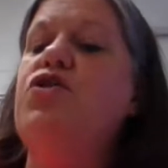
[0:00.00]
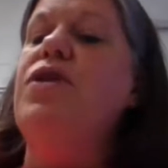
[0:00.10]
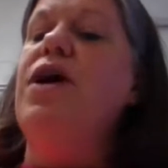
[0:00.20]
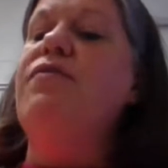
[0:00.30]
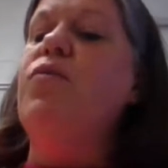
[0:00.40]
who
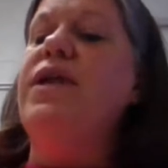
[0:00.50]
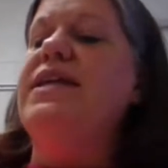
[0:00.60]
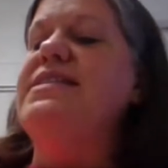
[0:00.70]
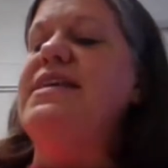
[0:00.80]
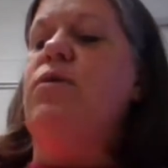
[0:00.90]
never
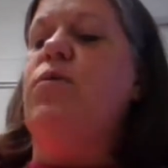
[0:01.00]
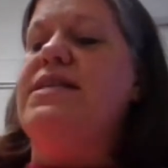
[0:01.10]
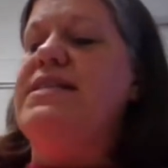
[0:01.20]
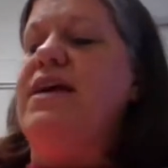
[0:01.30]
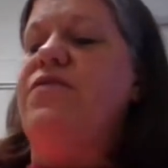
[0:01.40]
went into
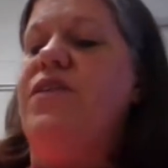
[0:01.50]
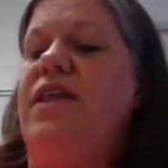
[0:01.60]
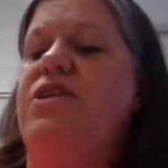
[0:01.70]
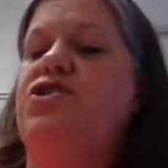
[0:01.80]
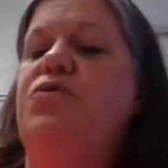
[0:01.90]
West Egg
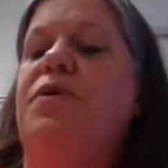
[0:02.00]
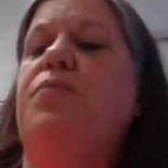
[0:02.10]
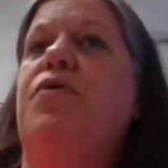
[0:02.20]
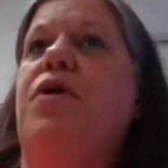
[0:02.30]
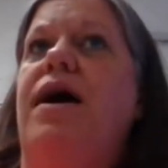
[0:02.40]
Village to be
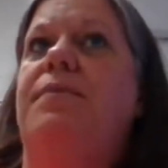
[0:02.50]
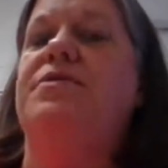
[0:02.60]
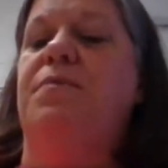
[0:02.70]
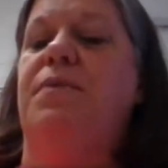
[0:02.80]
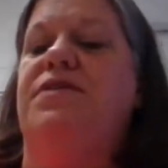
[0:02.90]

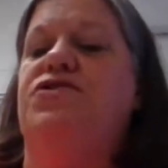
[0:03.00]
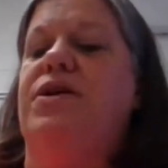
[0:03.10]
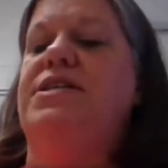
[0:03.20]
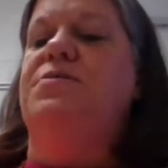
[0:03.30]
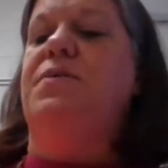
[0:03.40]
bribed by the
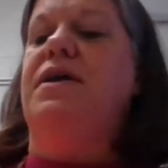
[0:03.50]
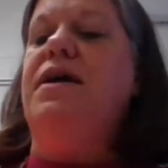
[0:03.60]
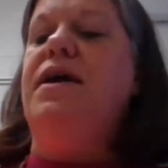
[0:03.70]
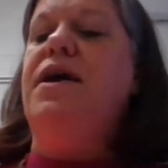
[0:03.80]
tradesmen,